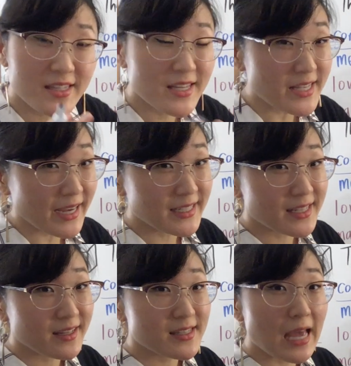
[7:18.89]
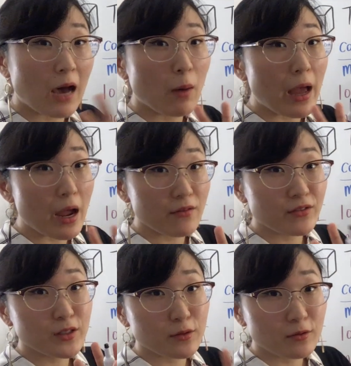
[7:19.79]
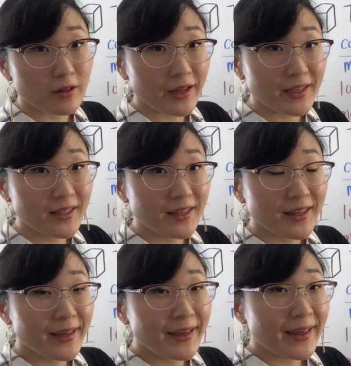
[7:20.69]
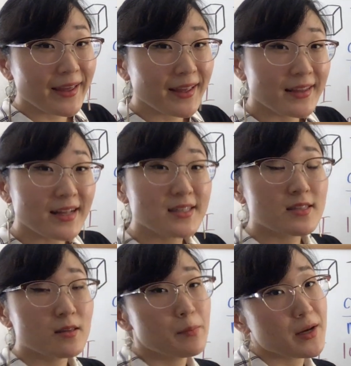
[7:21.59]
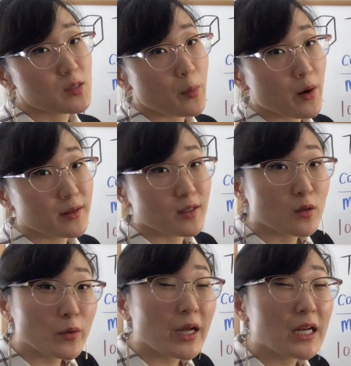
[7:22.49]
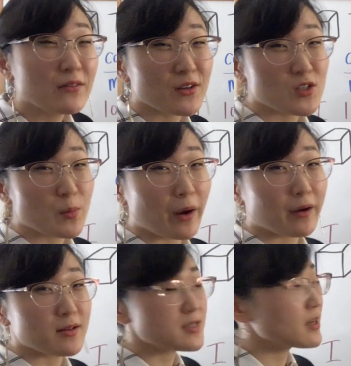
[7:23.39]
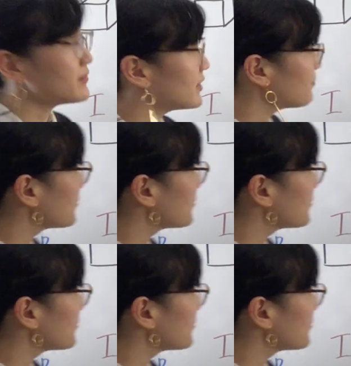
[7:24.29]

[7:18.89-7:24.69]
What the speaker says: these ideas, however you'd like, and that's the best part, the creative experience of it.